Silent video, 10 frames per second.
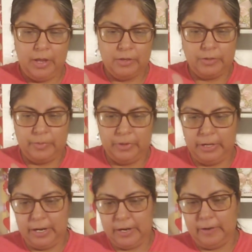So I'm going
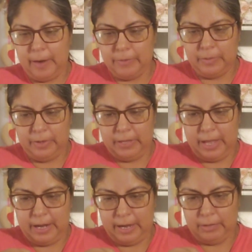to grab some of
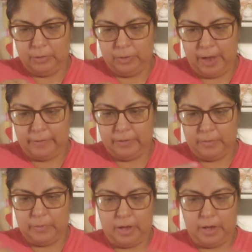that. I do have some